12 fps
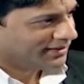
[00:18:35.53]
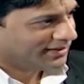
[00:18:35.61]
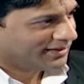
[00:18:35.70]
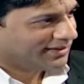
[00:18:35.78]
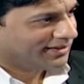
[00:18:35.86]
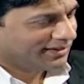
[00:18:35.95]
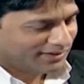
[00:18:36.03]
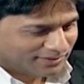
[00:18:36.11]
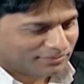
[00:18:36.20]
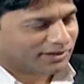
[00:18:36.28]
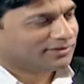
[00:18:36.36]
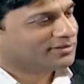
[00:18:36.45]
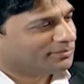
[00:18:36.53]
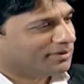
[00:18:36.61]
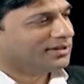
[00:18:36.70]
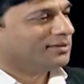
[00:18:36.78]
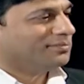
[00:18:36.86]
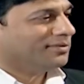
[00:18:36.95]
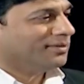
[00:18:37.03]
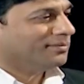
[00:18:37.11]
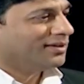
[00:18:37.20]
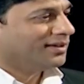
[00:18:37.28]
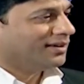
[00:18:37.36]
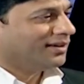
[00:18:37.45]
Yes. In Bangla Prem. Yes.